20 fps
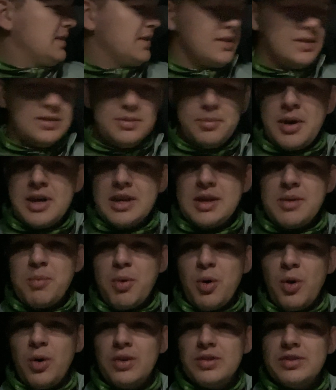some hiking
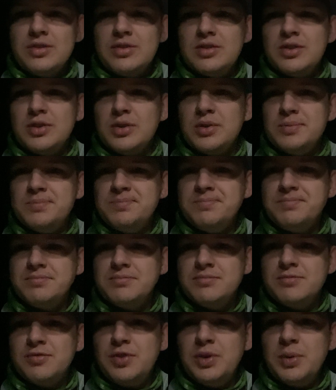poles, so
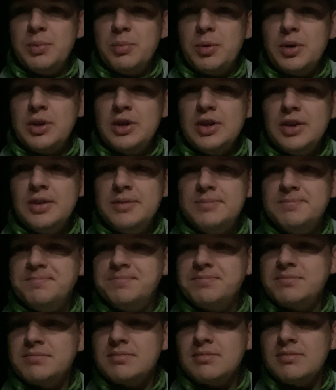feeling pretty good.
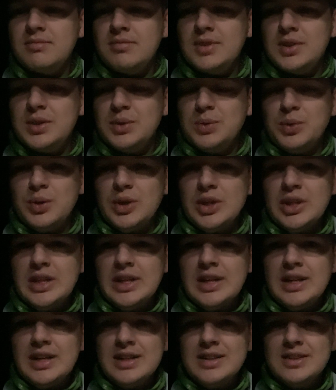
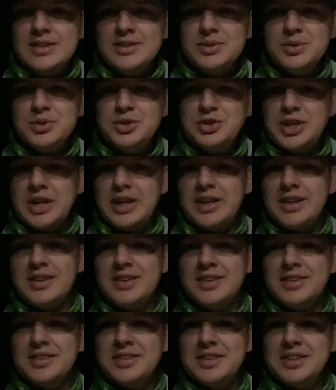We'll check
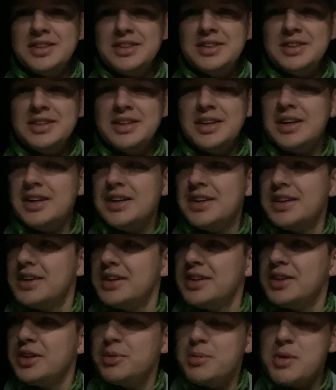in a
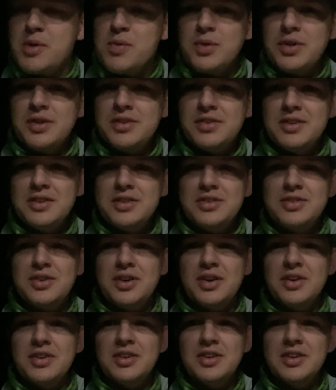little bit once things
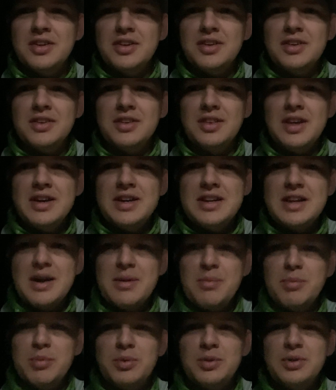start to lighten
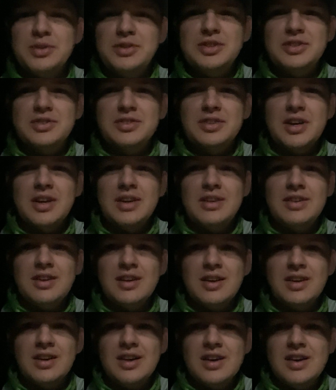up. We just got
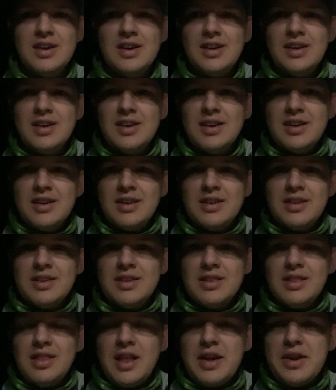
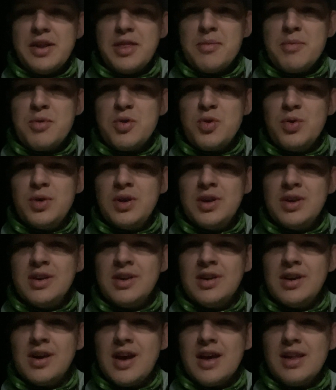light of the moon
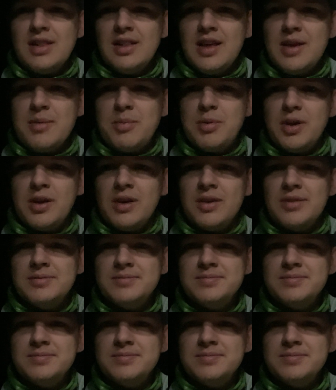and a headlamp here.